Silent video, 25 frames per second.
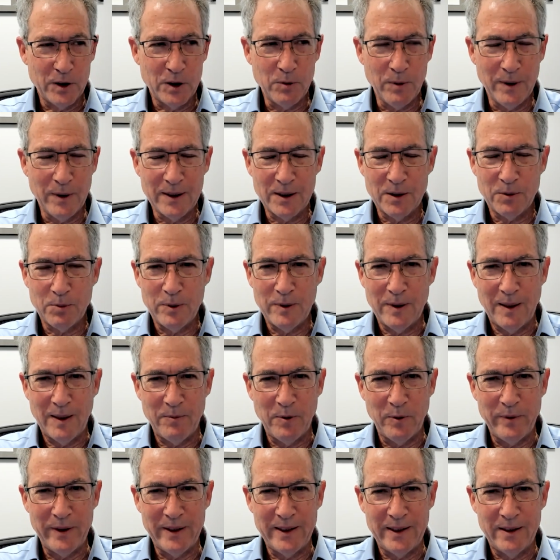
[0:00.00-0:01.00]
one is
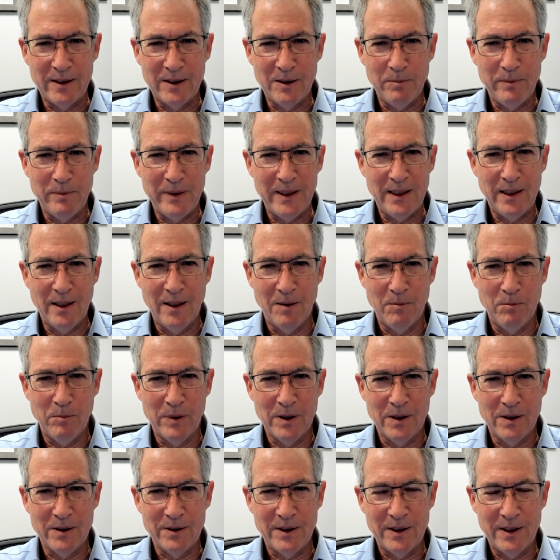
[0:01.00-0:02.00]
probably to be
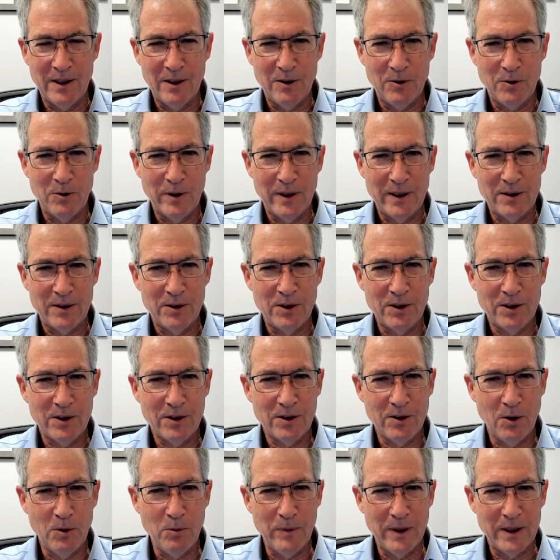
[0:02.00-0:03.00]
humble. There's
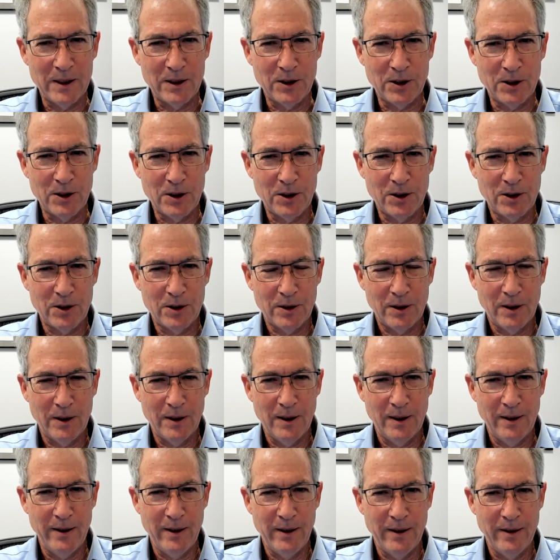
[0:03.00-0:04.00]
so much
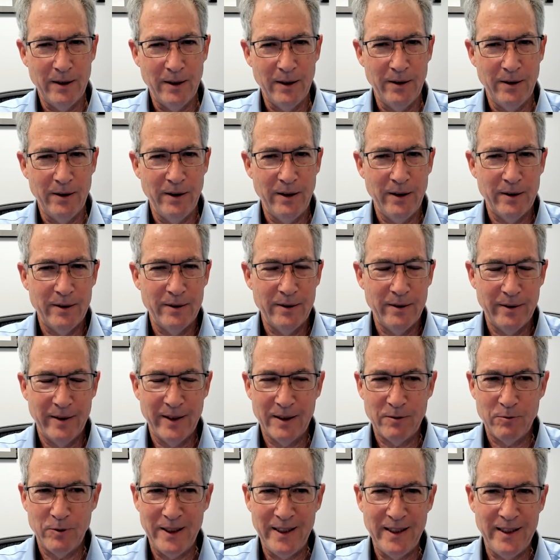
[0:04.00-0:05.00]
that
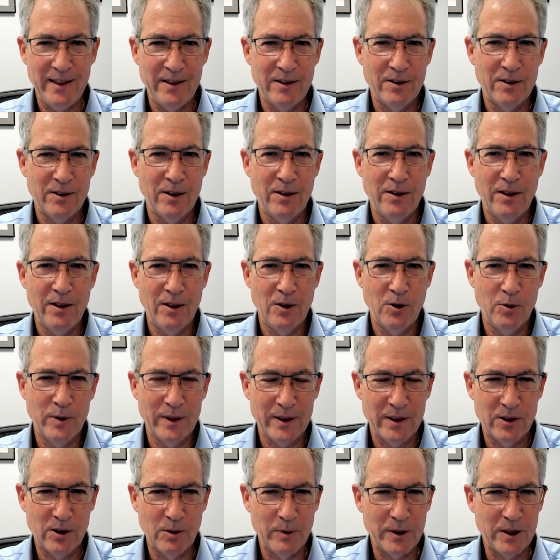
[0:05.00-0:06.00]
we need to know, and
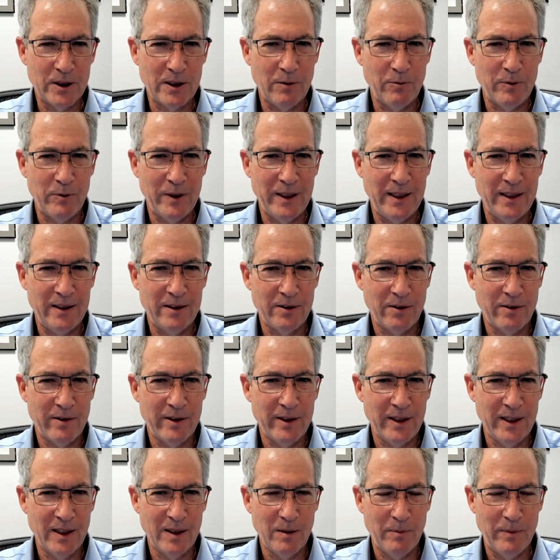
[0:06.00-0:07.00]
so much that we need to
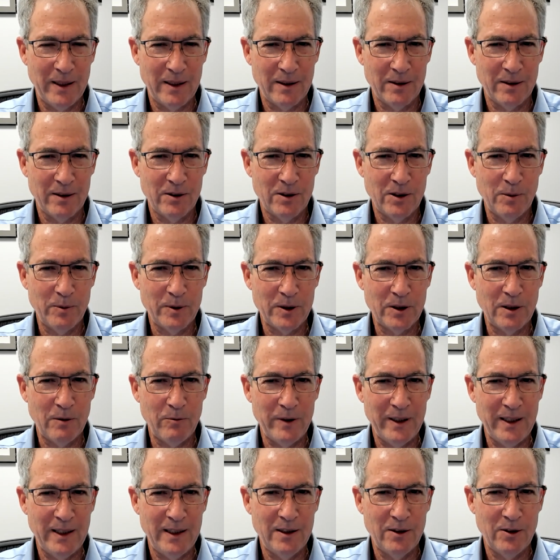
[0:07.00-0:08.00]
think about, and so much that we
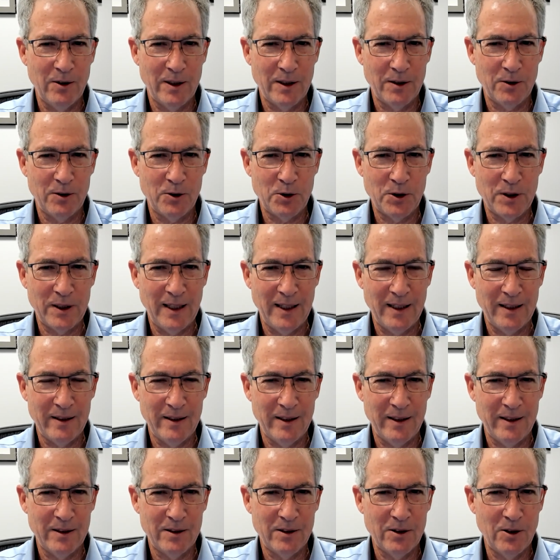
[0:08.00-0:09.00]
need to understand.
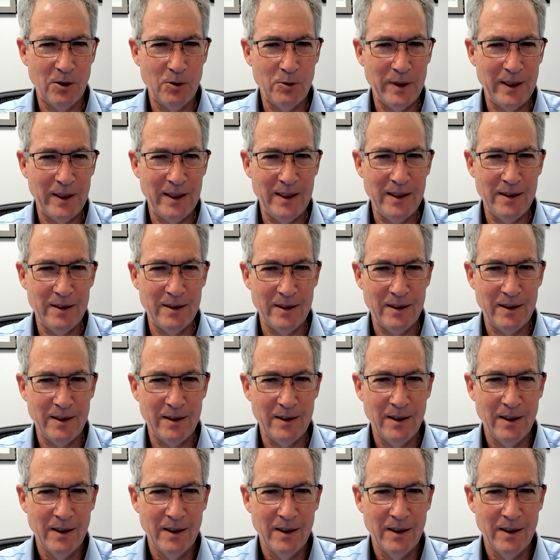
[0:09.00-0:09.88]
And it's so easy